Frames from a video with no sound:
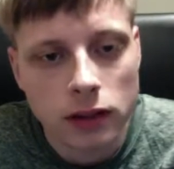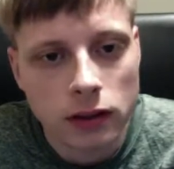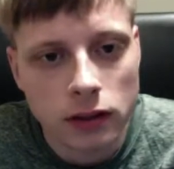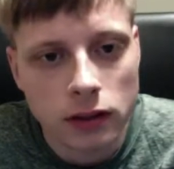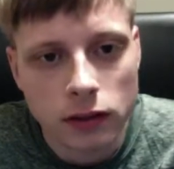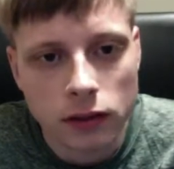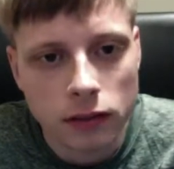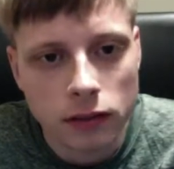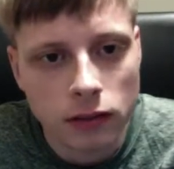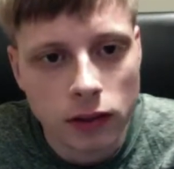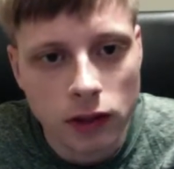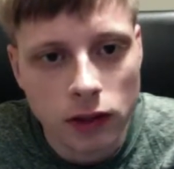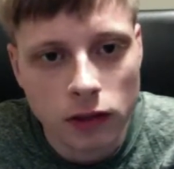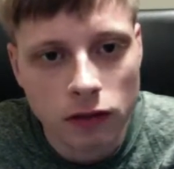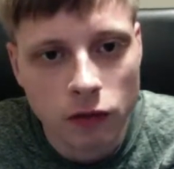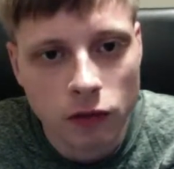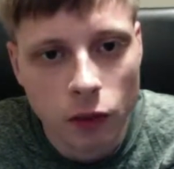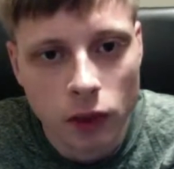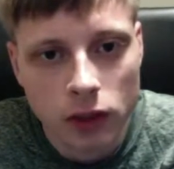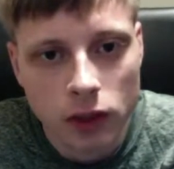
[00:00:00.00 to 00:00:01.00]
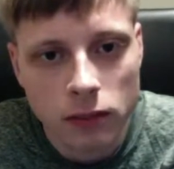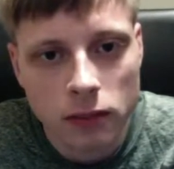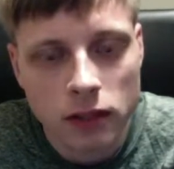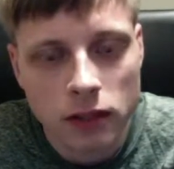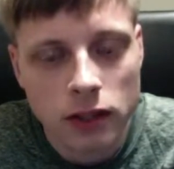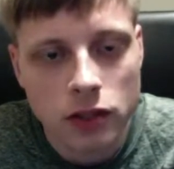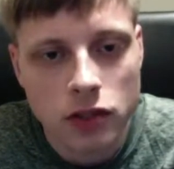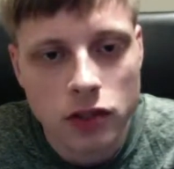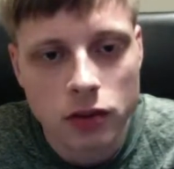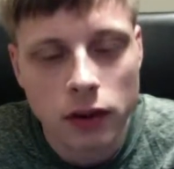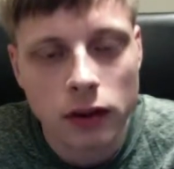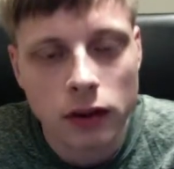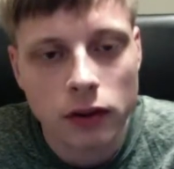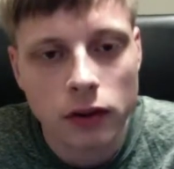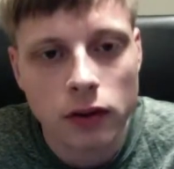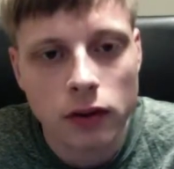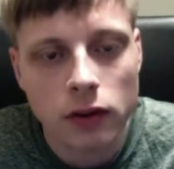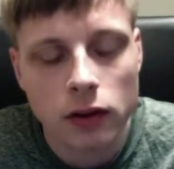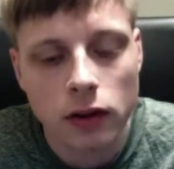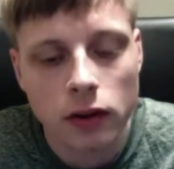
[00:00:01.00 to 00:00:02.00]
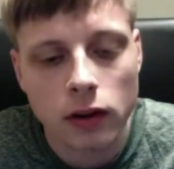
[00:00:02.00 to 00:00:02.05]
and like 40-minute trailer,